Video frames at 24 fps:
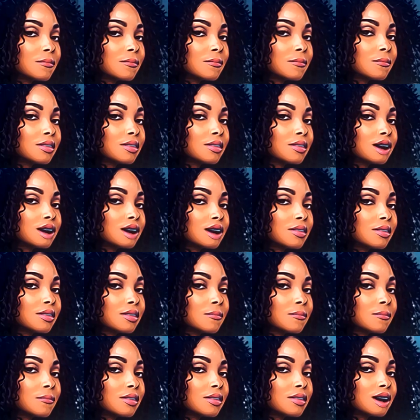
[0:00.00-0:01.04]
Um,
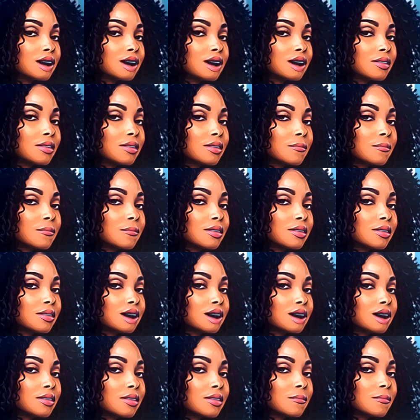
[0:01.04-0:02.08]
yeah, she,
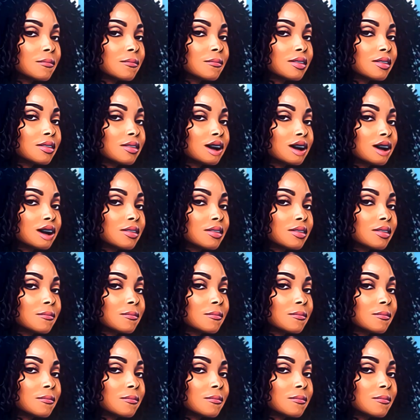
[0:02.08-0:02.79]
Mitch.